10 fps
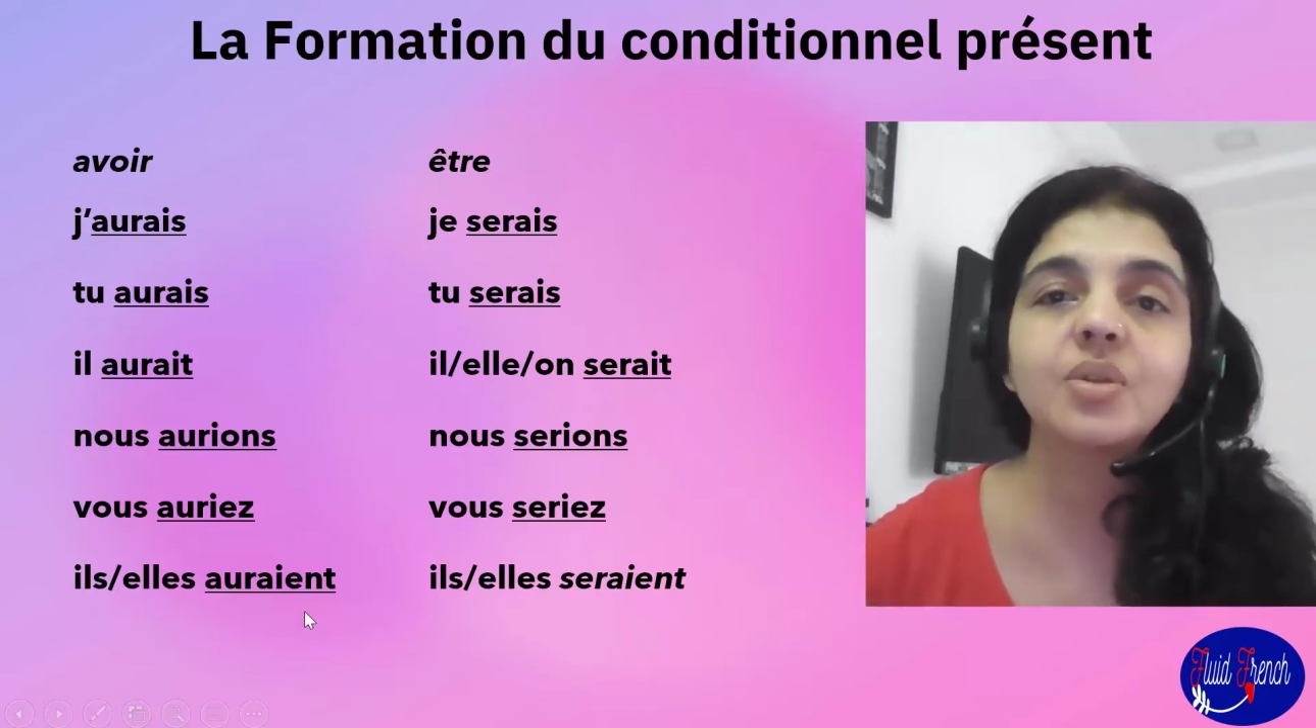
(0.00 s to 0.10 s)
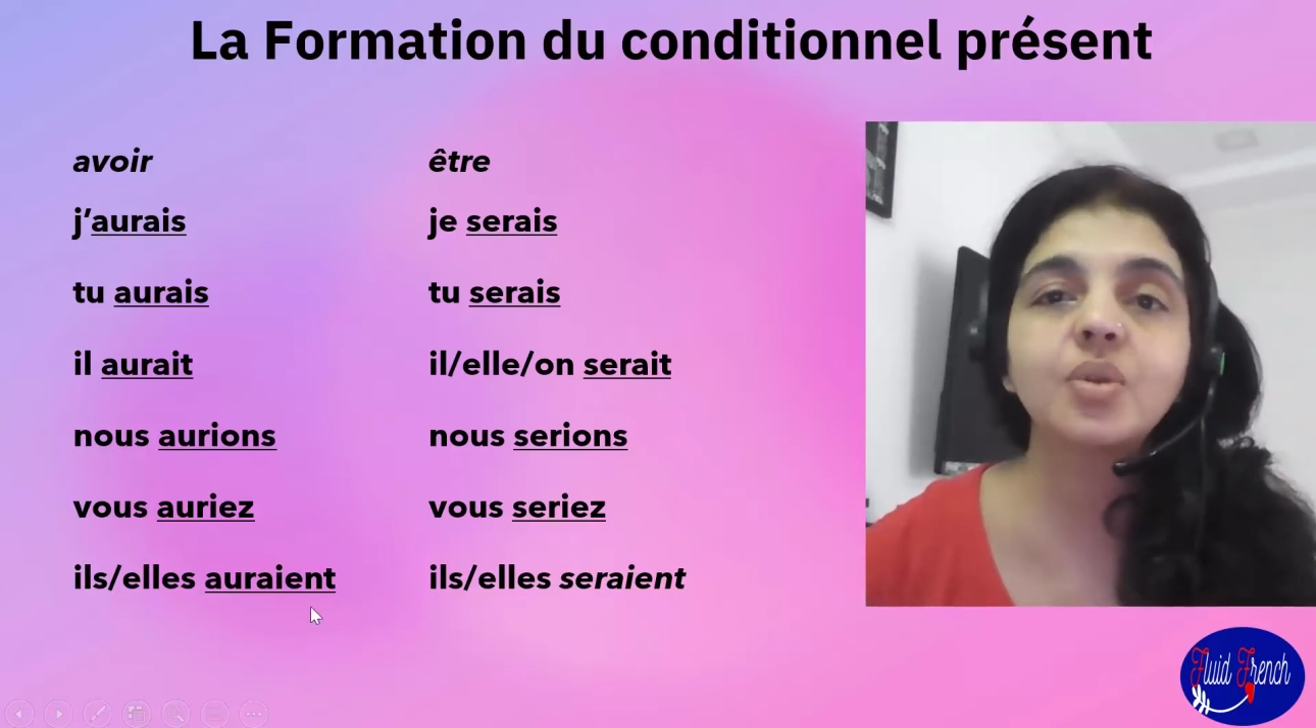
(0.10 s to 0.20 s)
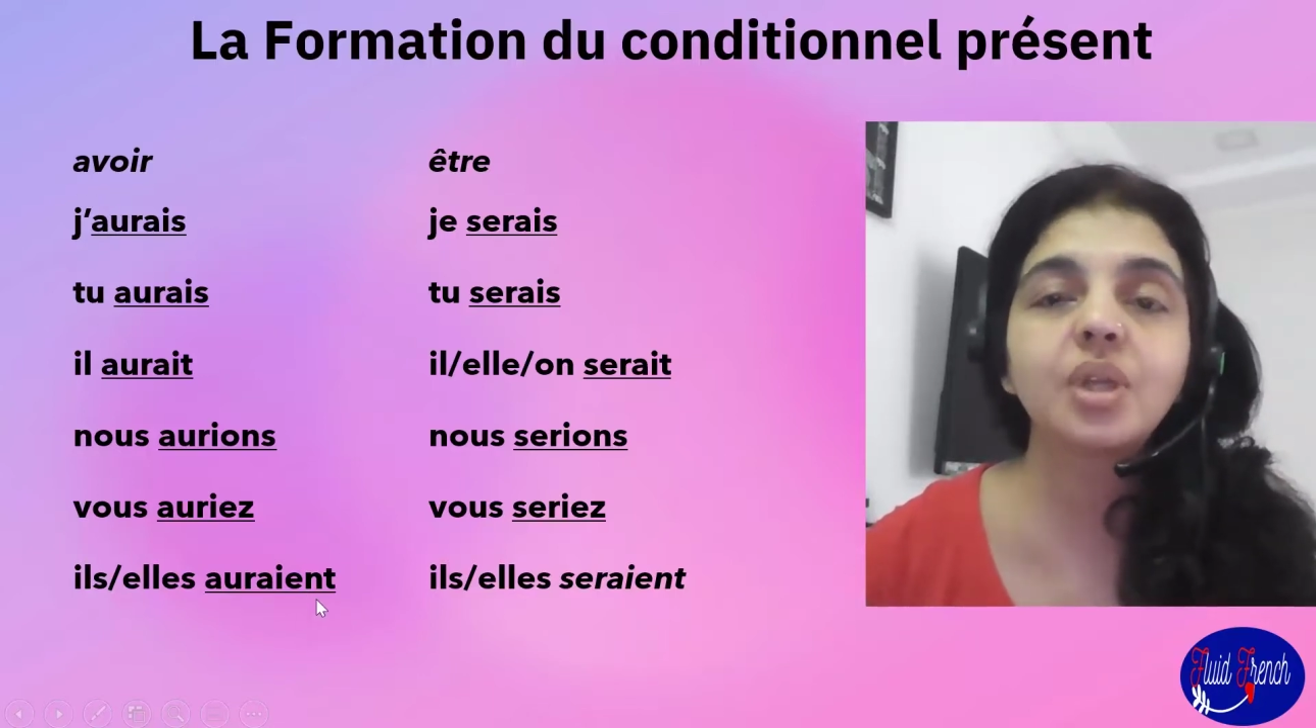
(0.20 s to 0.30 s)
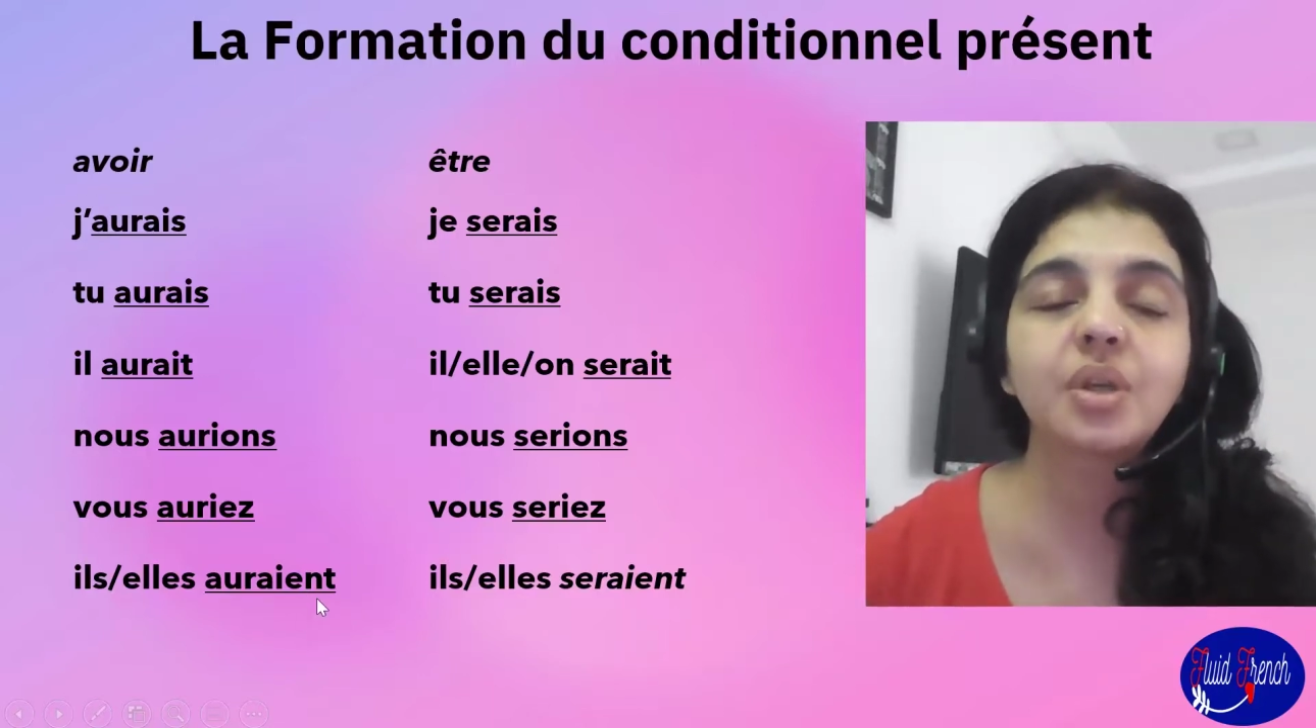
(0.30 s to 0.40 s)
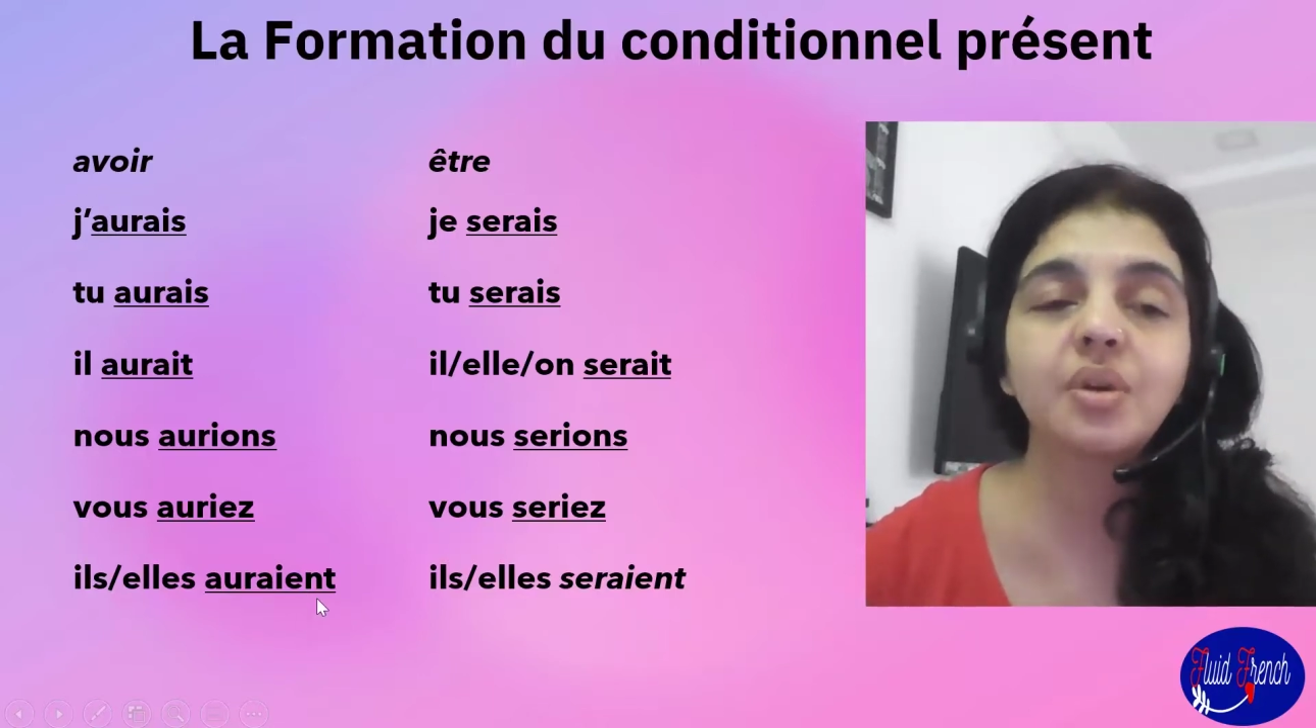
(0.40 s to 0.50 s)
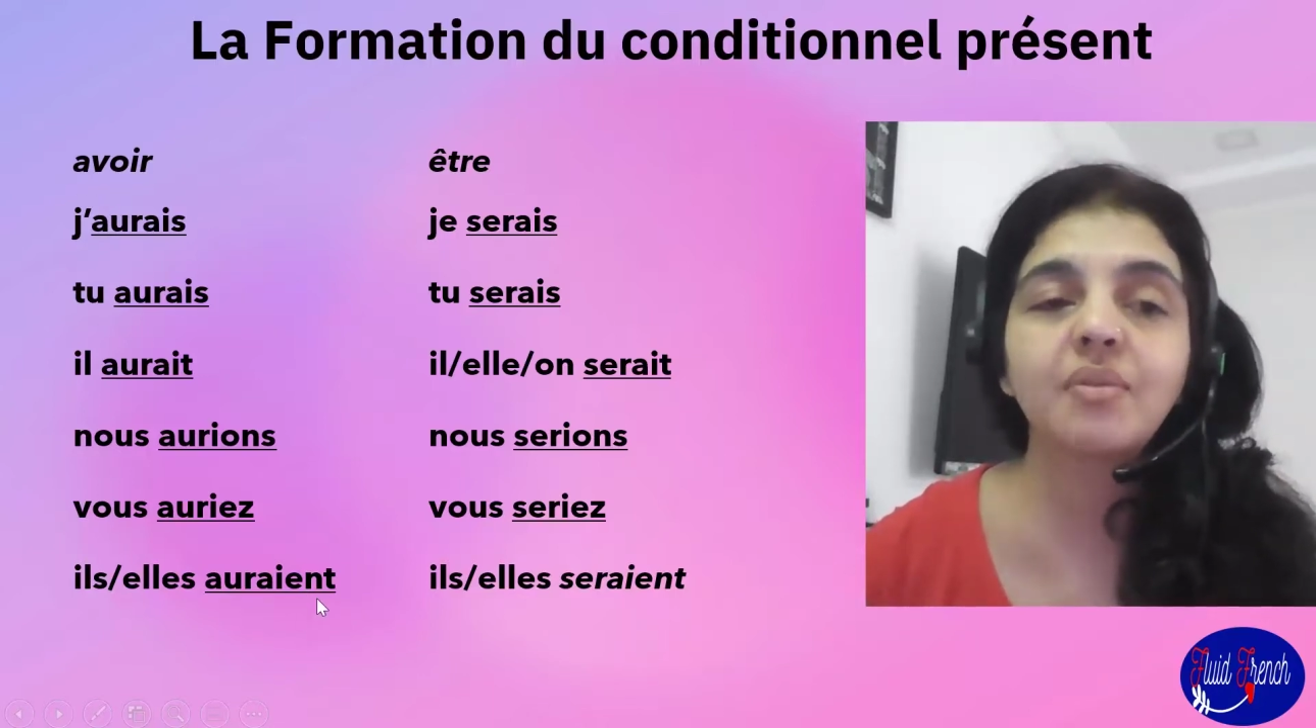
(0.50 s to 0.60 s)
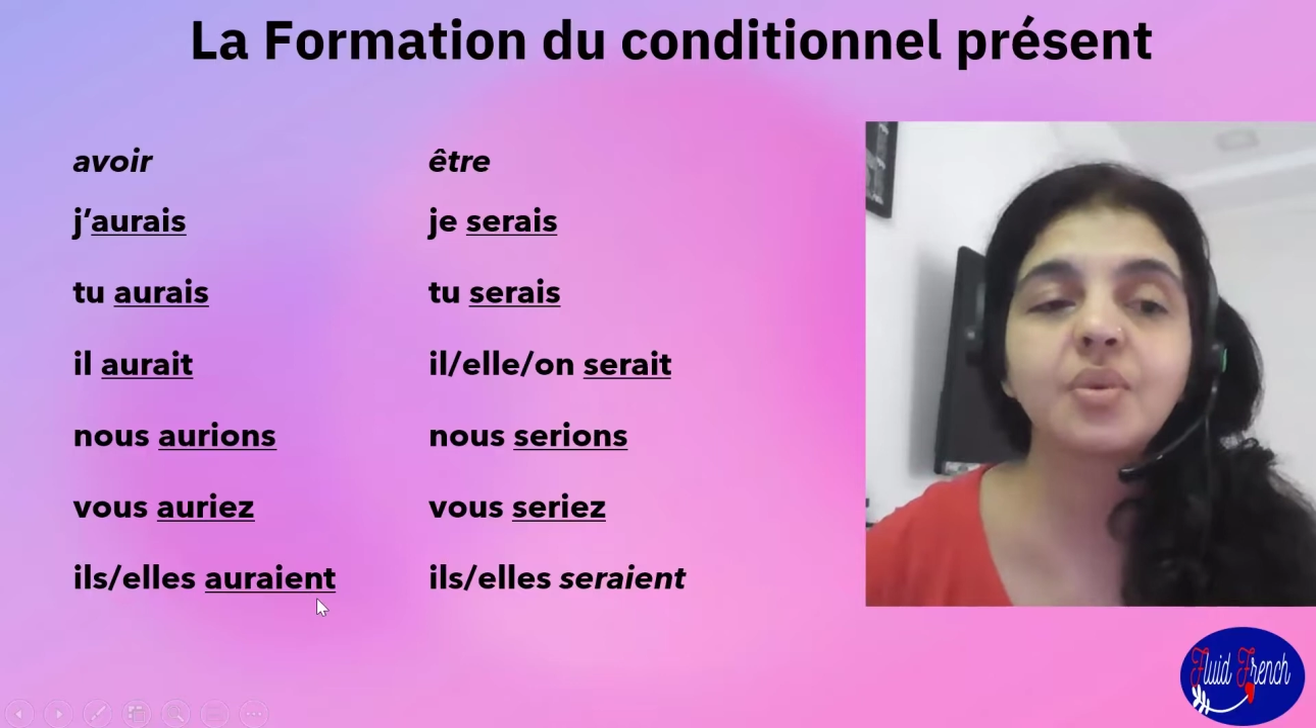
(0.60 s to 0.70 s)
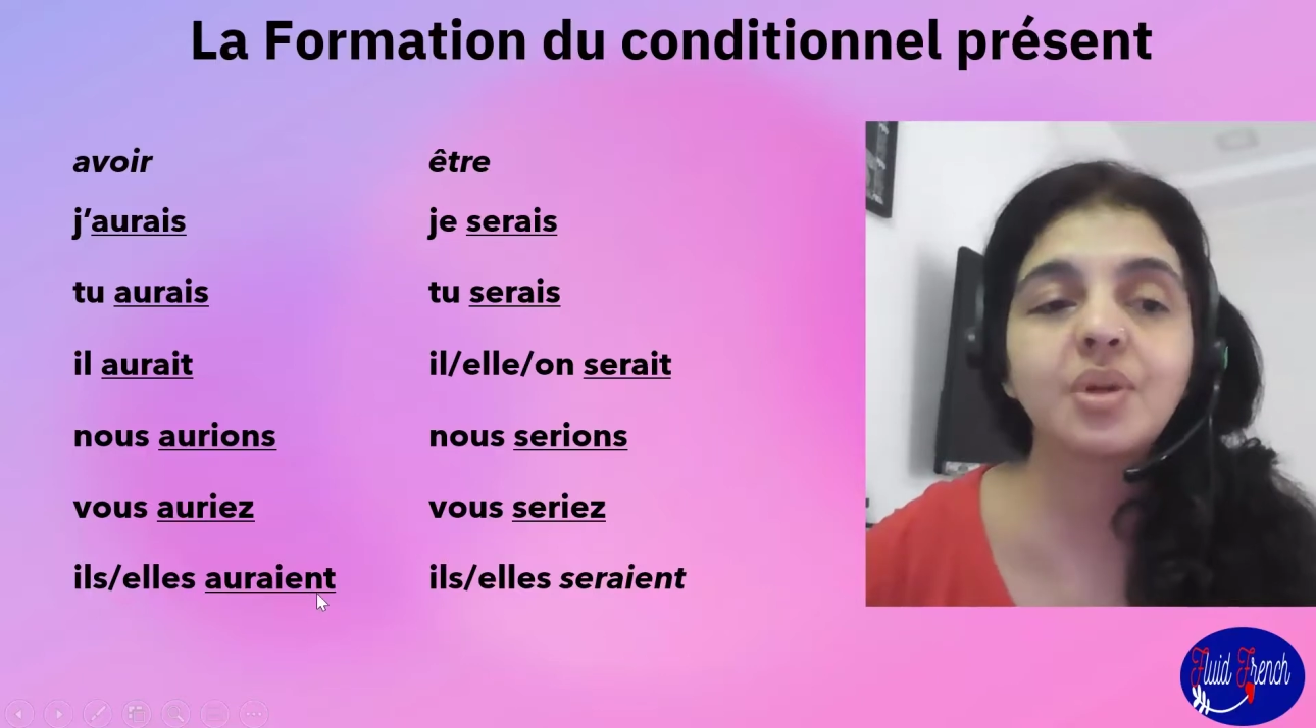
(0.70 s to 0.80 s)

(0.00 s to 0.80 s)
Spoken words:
so that you have